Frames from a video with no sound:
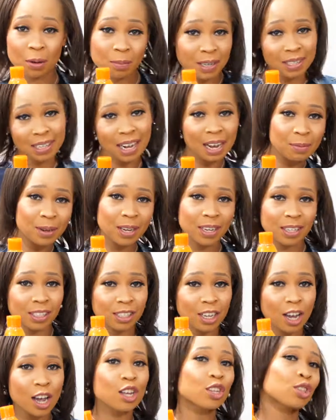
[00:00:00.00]
be damaged.
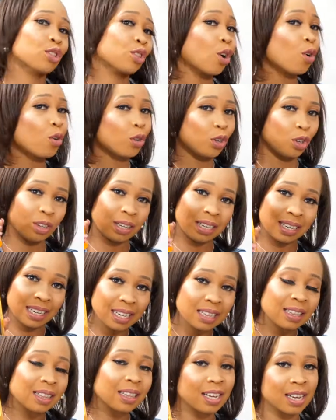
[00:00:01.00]
So you
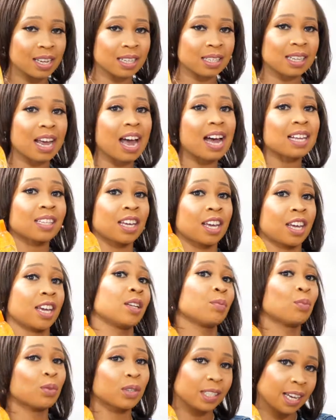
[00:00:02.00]
need this as a
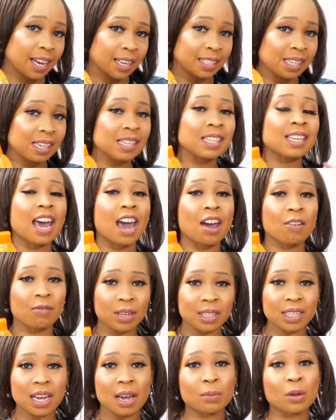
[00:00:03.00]
heat protectant every
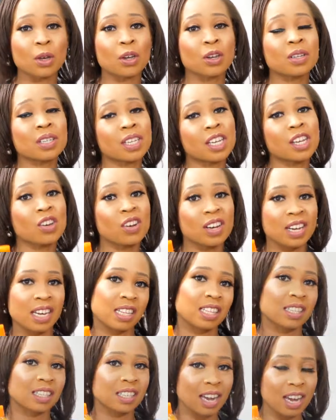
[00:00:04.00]
time you're using your heat
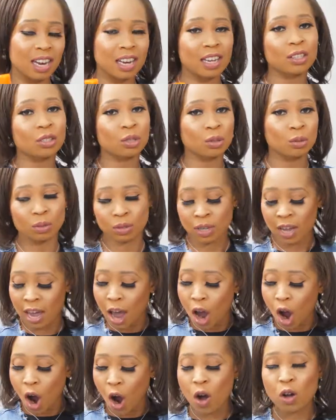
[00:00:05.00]
styling tools.
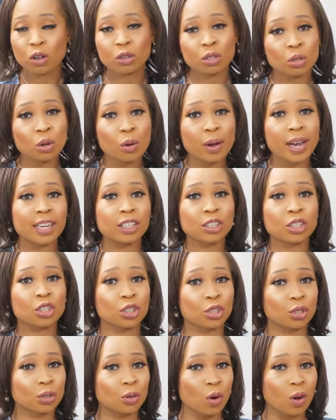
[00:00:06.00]
Also
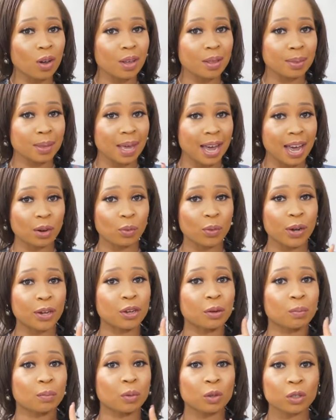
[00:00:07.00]
ensure that when
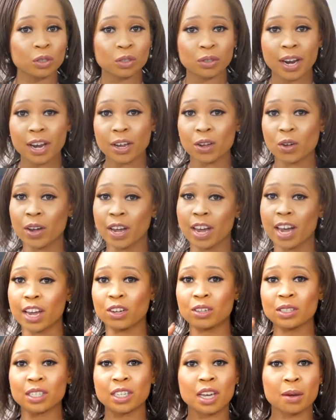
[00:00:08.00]
you're blow drying your hair
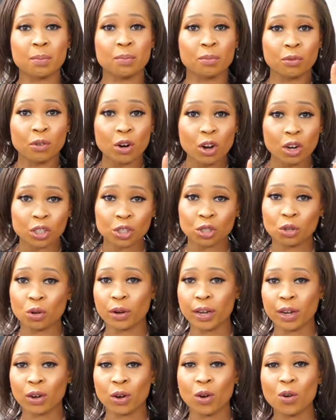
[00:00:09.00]
using a brush or
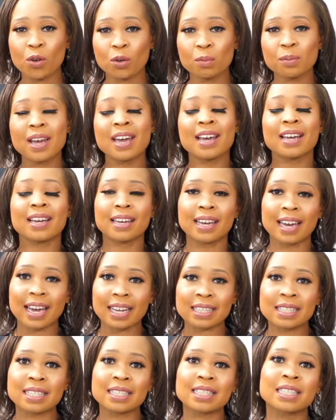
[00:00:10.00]
a comb,
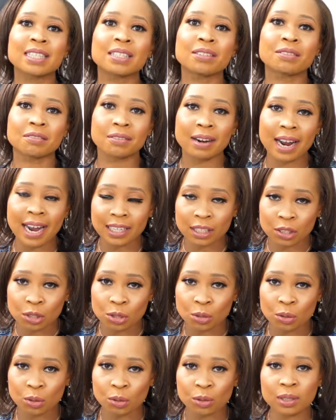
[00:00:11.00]
get the right
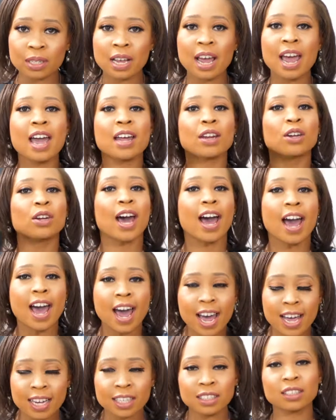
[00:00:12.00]
tools
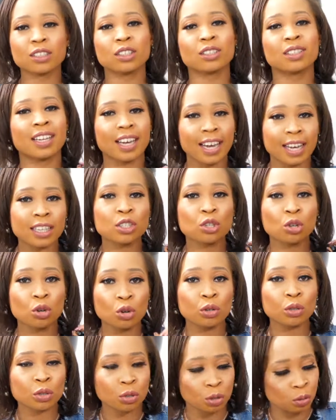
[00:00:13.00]
and get
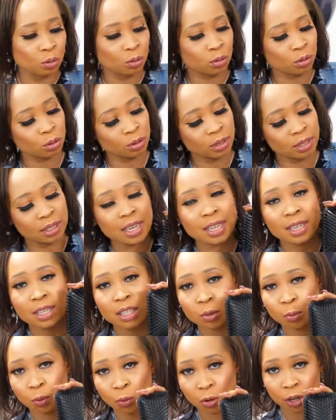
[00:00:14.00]
good tools. So see
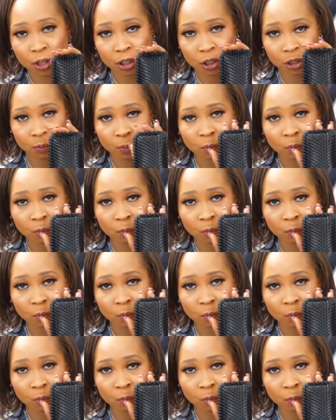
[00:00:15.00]
this brush,